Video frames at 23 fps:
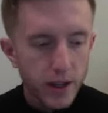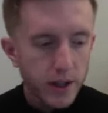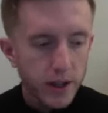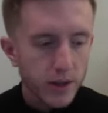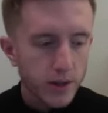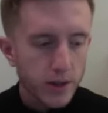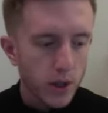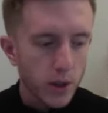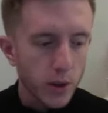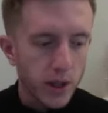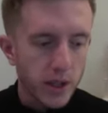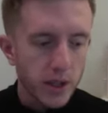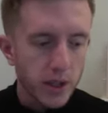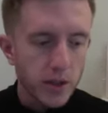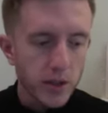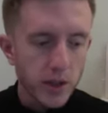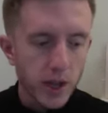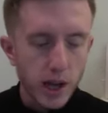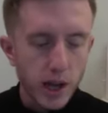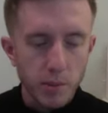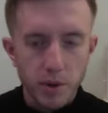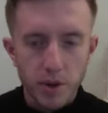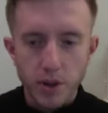So each
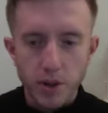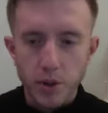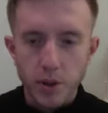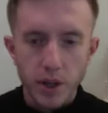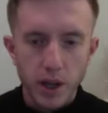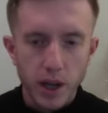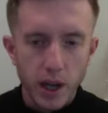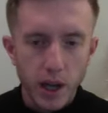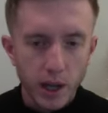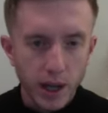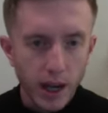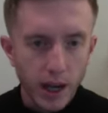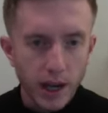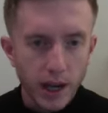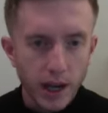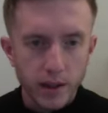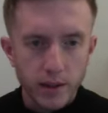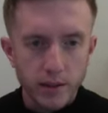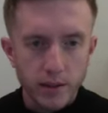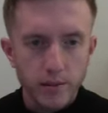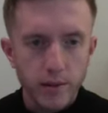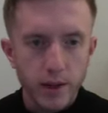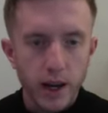time you're doing it,
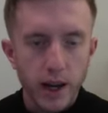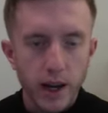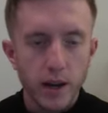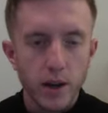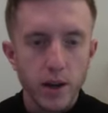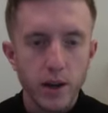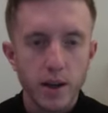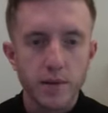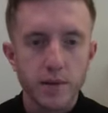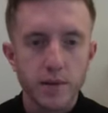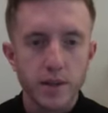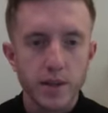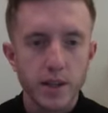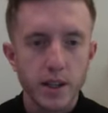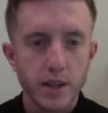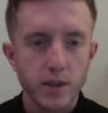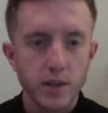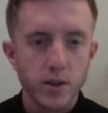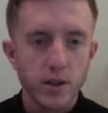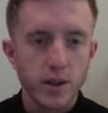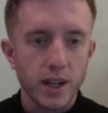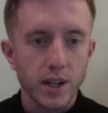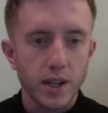I often say
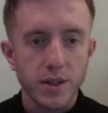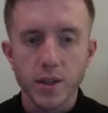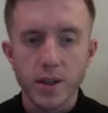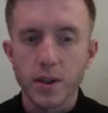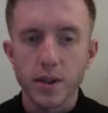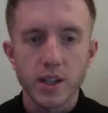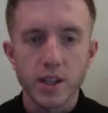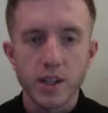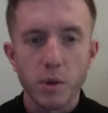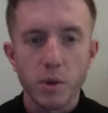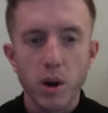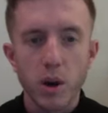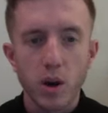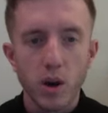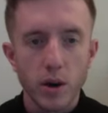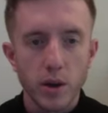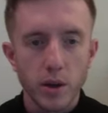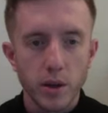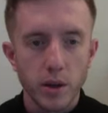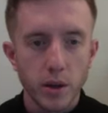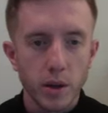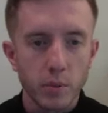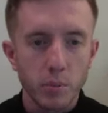just kind of start small
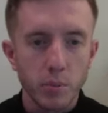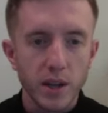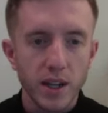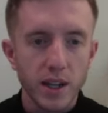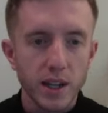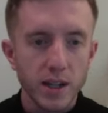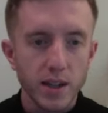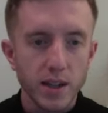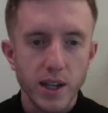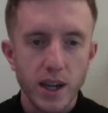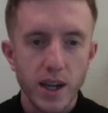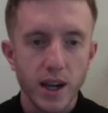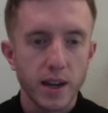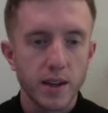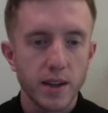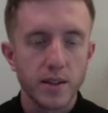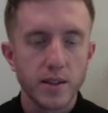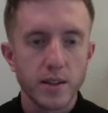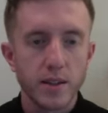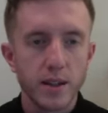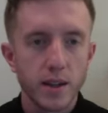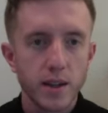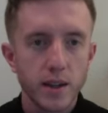and begin to
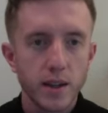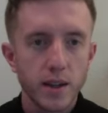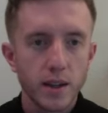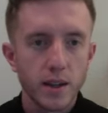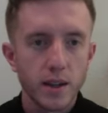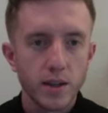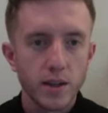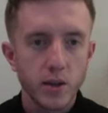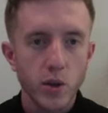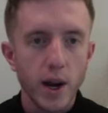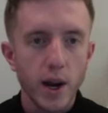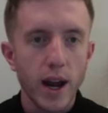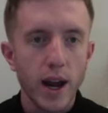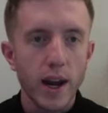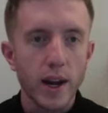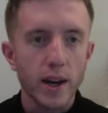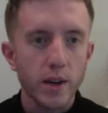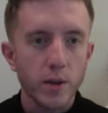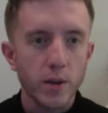test and track,